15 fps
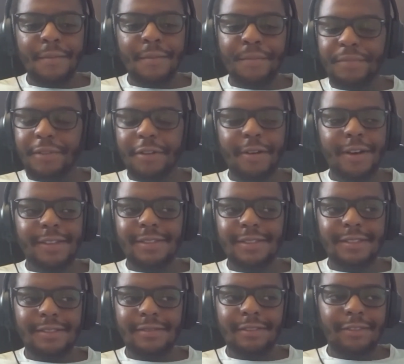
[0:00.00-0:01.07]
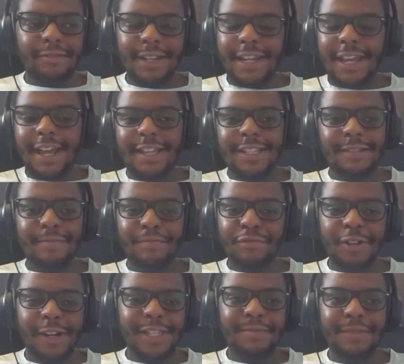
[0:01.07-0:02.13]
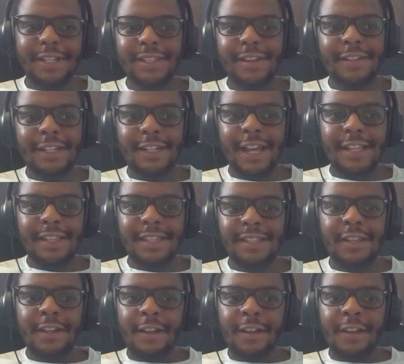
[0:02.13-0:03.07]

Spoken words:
the past 3 years, and trying to make something that's